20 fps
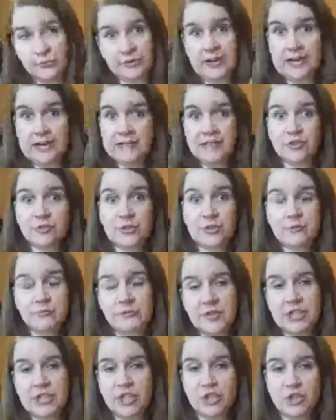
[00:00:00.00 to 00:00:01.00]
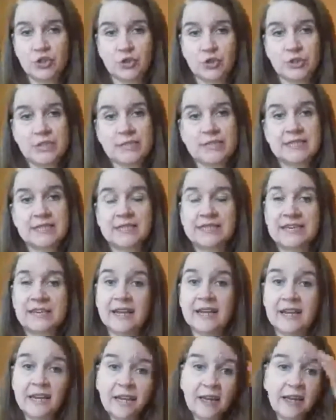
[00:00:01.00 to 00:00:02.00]
kind of doing fish stories
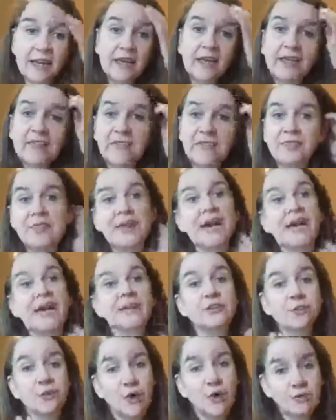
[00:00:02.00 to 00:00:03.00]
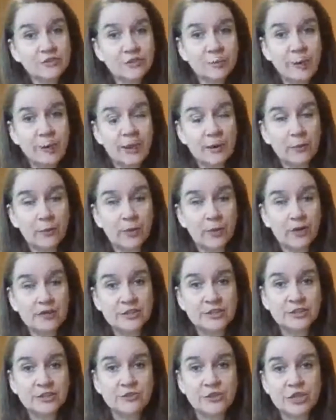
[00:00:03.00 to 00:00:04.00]
today, that you also might
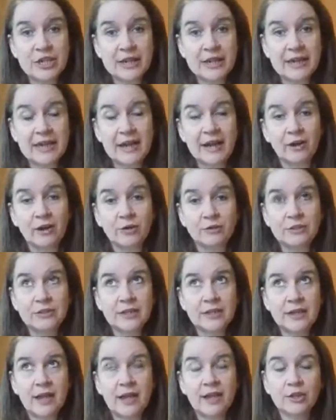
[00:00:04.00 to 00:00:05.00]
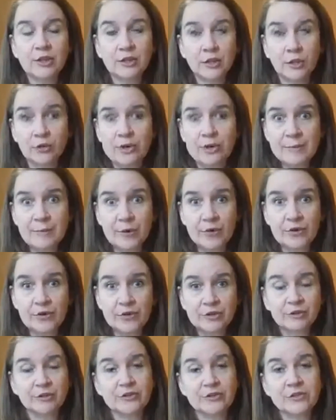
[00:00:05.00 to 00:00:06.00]
want to check out Lori
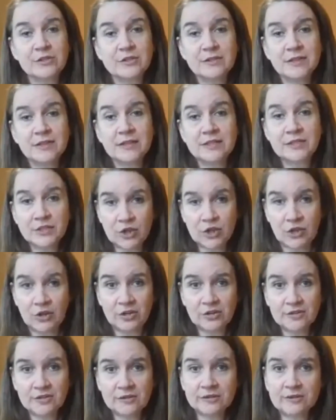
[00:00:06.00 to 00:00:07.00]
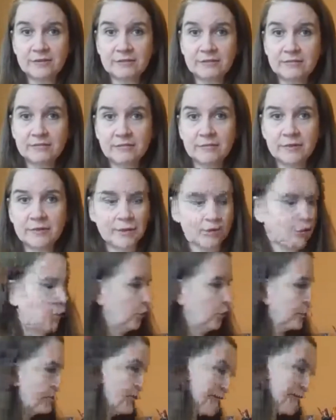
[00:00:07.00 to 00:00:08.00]
Berkner's song, The
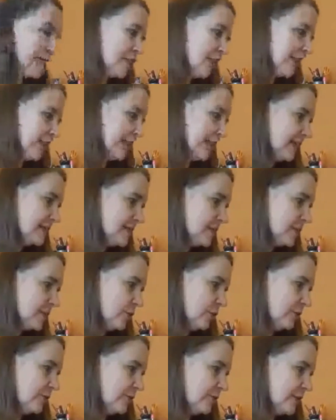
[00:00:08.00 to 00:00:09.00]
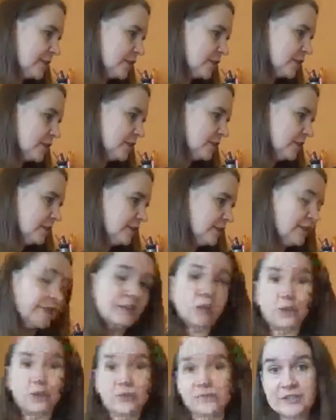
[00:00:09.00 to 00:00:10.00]
Goldfish. I think it's The Goldfish.
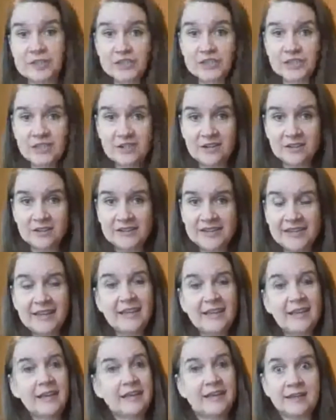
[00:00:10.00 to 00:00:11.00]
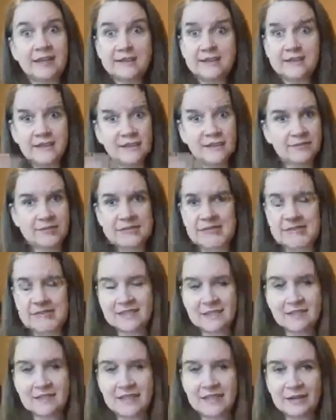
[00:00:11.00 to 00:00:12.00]
The Goldfish song. Kids love to
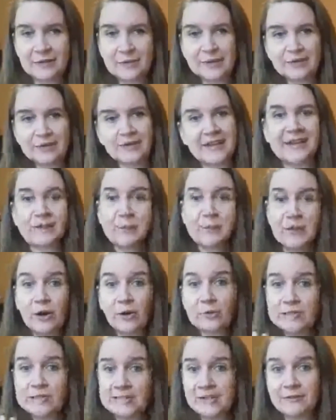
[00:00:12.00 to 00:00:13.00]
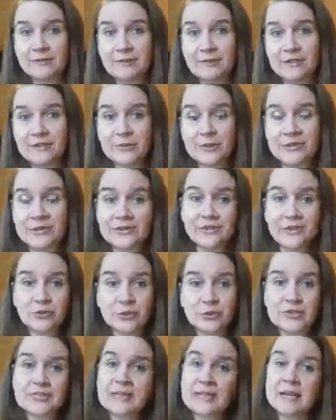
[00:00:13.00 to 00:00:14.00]
dance to that one. And we always have fun doing it in
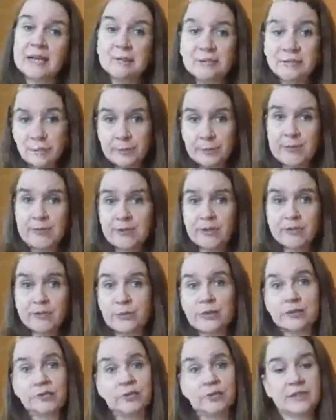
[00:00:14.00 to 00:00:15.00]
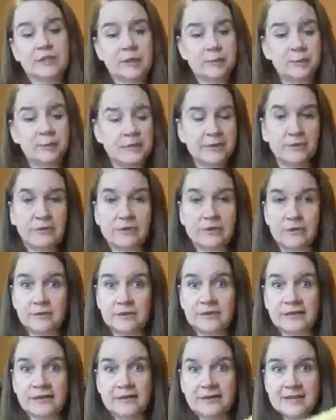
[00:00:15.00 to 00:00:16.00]
story time. So maybe you want to look it up and you
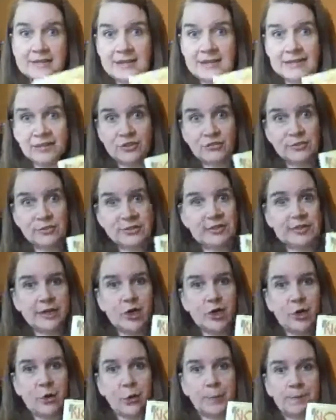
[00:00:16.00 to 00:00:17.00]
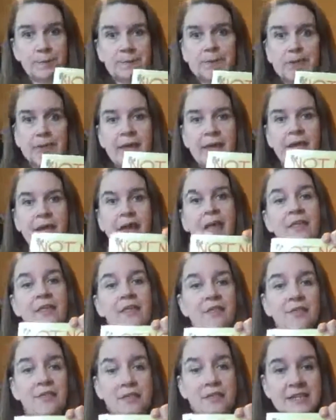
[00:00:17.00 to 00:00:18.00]
can dance to it at home.
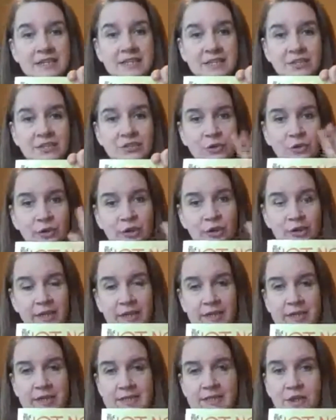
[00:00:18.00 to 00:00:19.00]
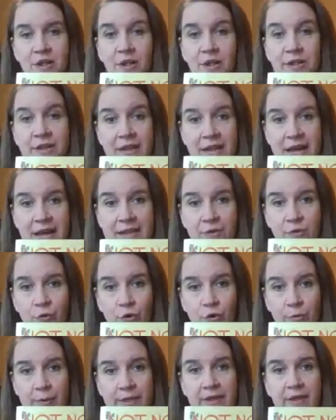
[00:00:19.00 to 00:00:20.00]
This story is called Not
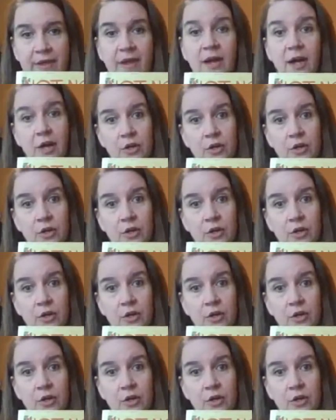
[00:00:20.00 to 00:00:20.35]
Norman, a